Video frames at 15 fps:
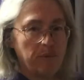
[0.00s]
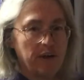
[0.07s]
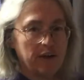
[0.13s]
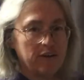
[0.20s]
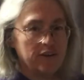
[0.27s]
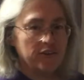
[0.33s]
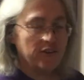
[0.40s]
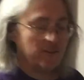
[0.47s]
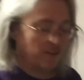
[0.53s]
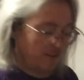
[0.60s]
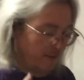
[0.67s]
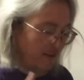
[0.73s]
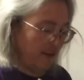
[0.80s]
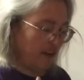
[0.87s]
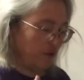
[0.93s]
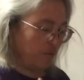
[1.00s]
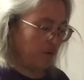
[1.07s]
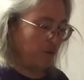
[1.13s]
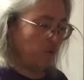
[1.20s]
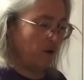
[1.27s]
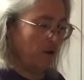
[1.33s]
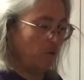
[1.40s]
of pickles, it'll
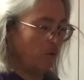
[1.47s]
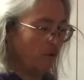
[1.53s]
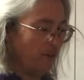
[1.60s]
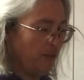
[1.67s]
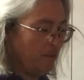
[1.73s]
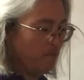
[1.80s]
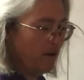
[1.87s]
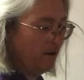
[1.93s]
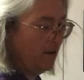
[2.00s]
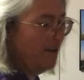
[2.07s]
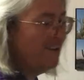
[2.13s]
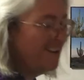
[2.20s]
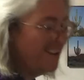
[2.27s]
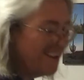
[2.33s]
be well worth the money.